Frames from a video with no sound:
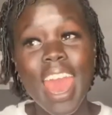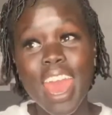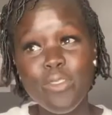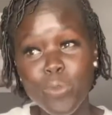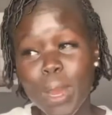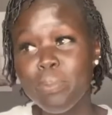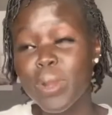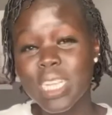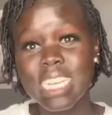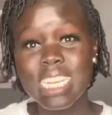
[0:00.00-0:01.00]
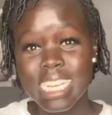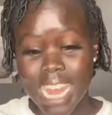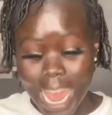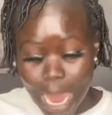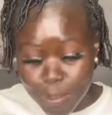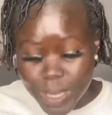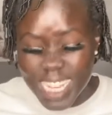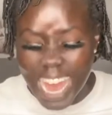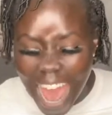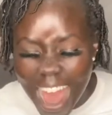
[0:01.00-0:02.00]
If one person is able
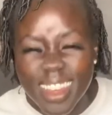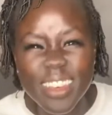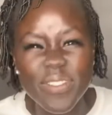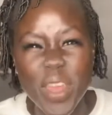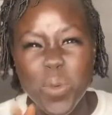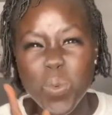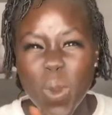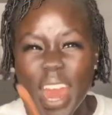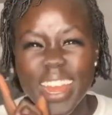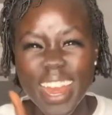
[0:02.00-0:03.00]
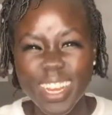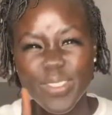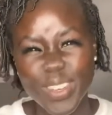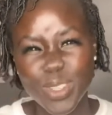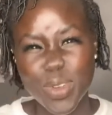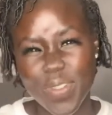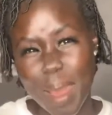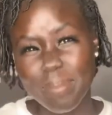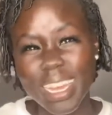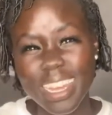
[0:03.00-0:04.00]
to elevate one individual
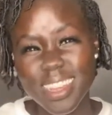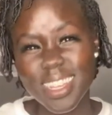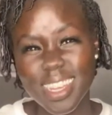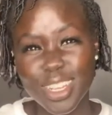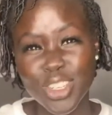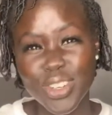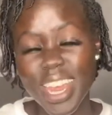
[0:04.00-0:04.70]
family in this country,